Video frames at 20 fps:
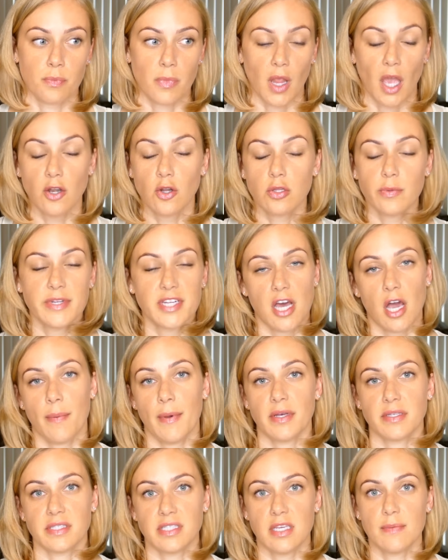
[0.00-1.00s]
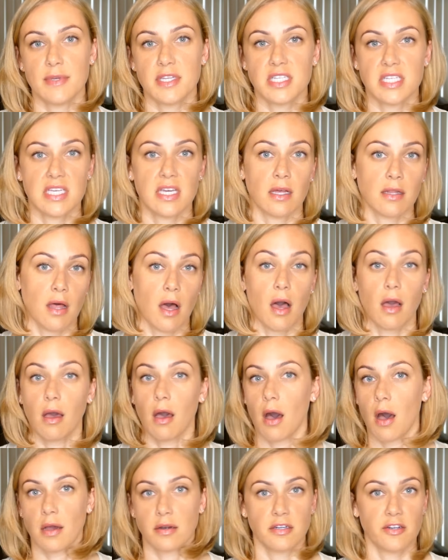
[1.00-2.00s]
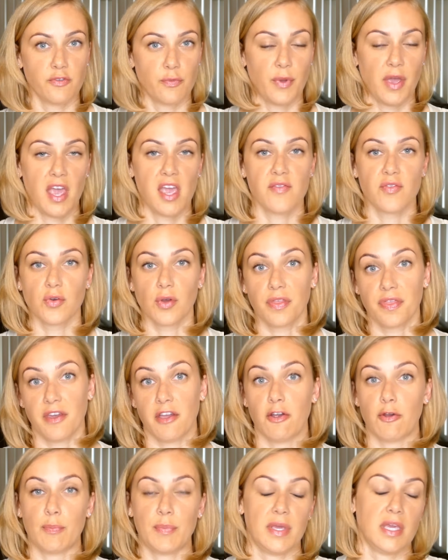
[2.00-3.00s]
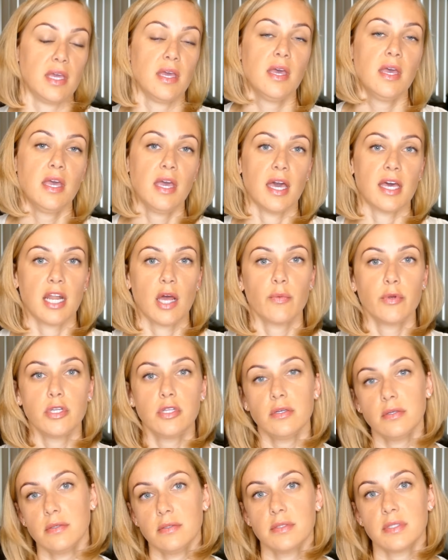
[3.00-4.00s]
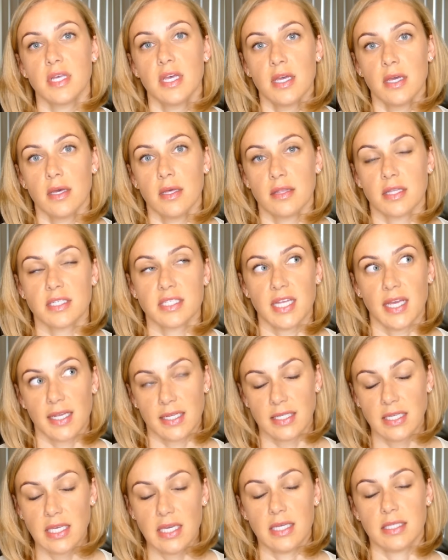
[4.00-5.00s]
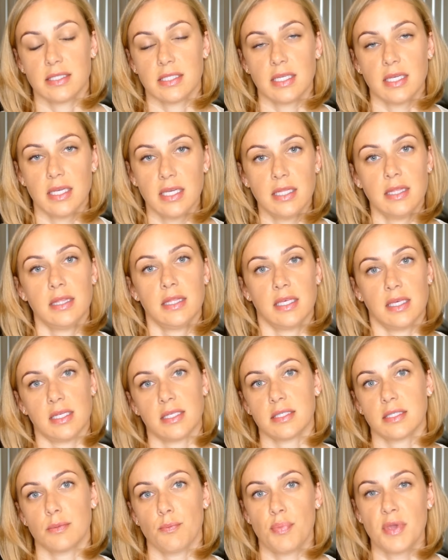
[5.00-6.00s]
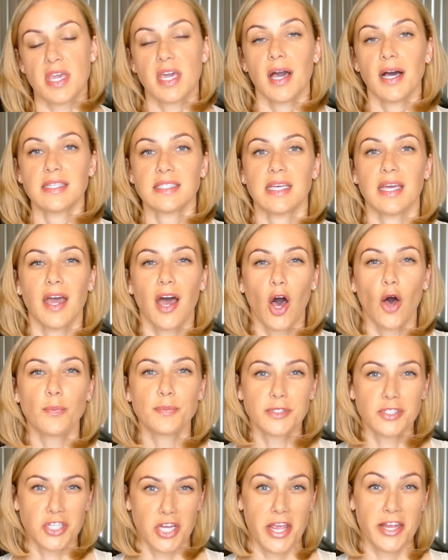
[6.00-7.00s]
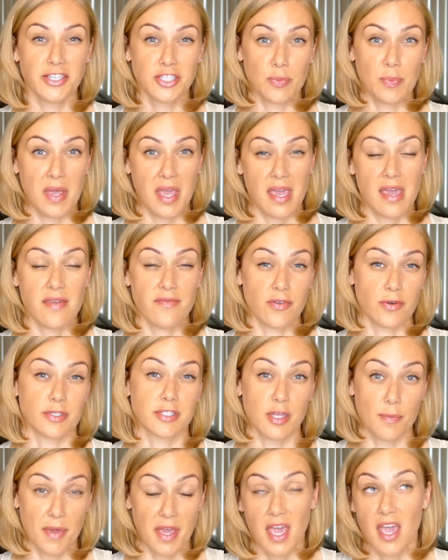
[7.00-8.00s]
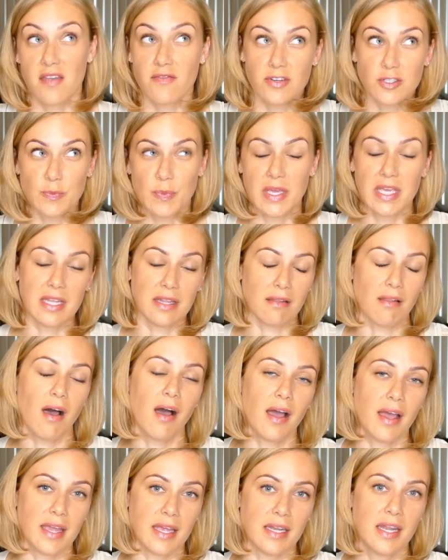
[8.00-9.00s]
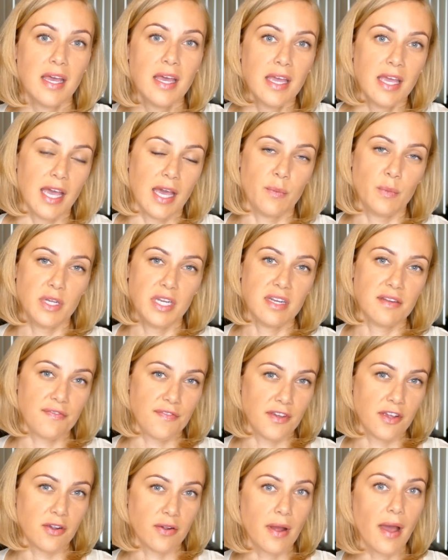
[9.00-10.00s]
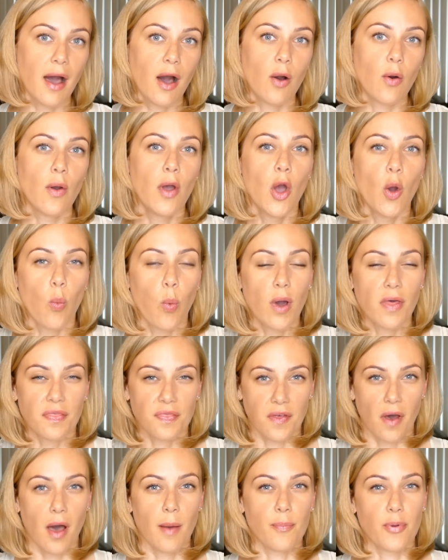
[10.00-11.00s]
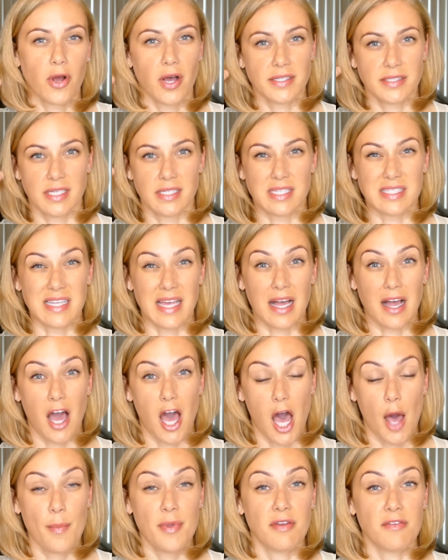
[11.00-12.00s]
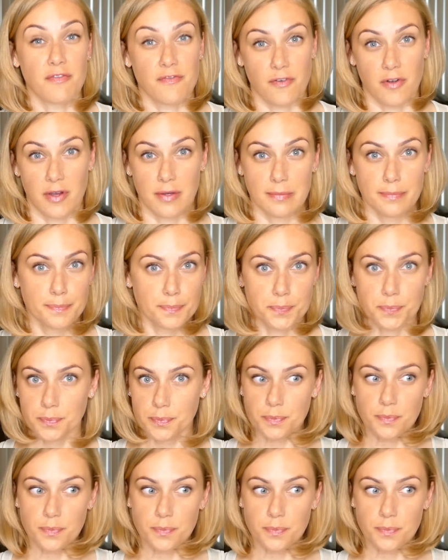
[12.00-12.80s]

I know that we talk about CBT a lot, cognitive behavioral therapy, and I would use the techniques in this because it helps change the behaviors being lying. And we need to figure out what thought process is that coming from.